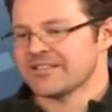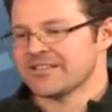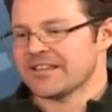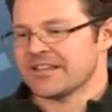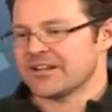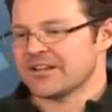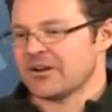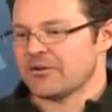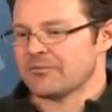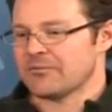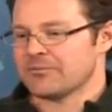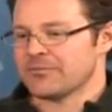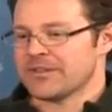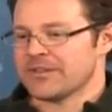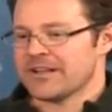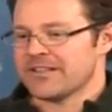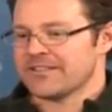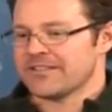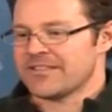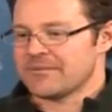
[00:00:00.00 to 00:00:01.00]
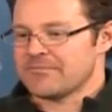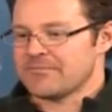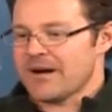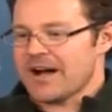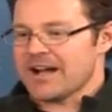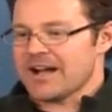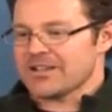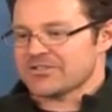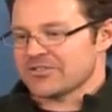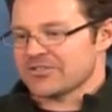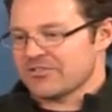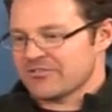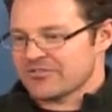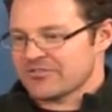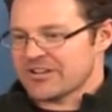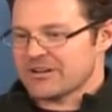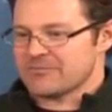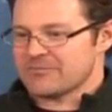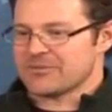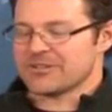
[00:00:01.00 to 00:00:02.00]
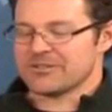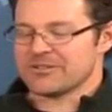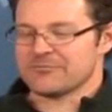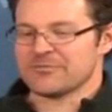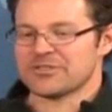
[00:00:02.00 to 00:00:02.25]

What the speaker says: they buy a certain number